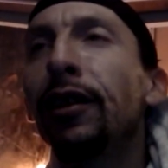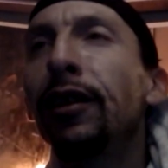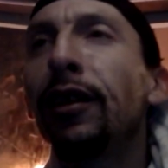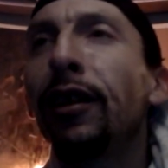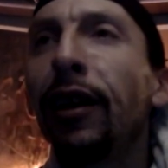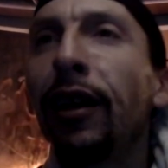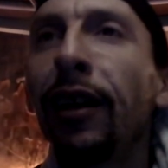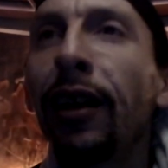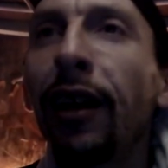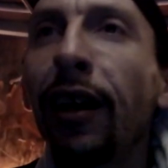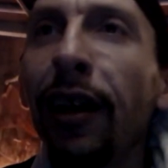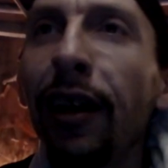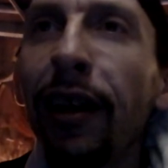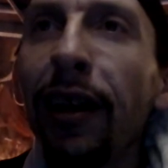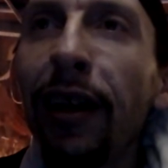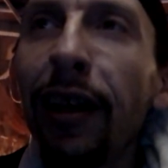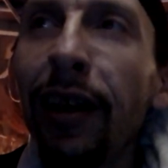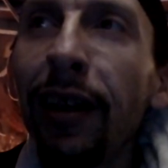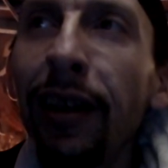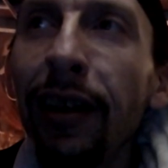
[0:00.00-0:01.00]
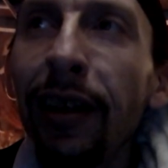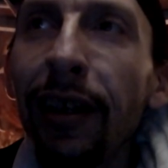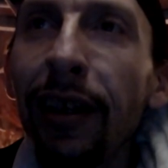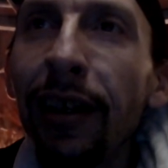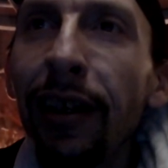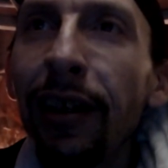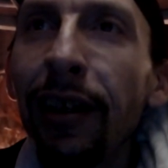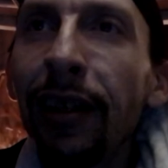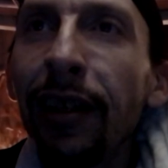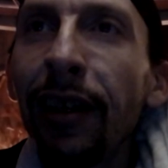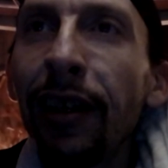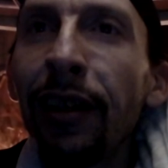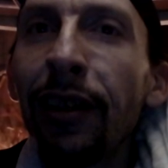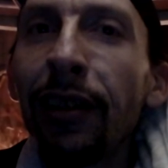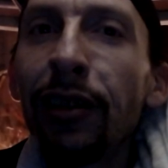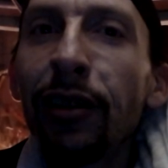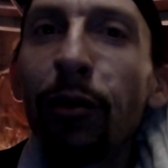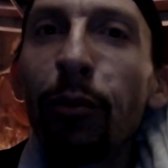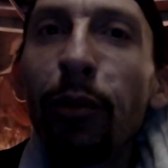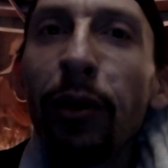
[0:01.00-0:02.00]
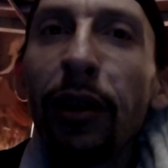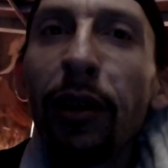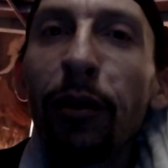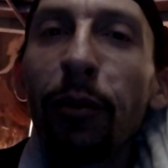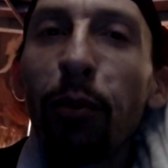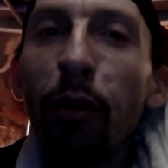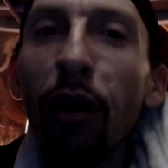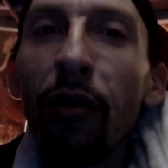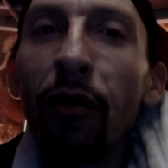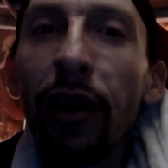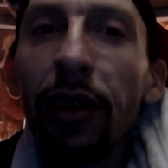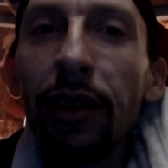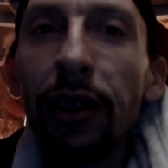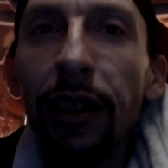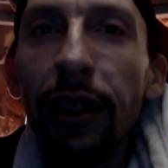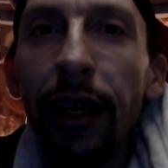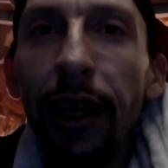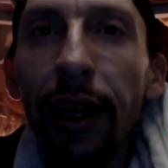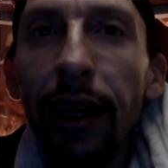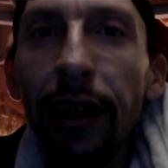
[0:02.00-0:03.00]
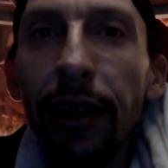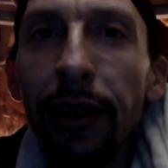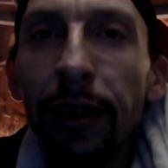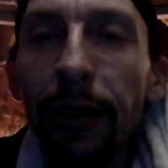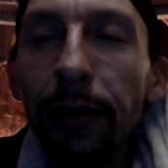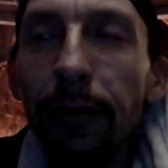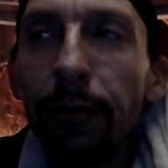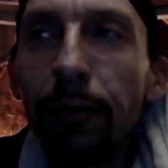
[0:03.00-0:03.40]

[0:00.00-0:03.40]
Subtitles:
and to be perfectly candid,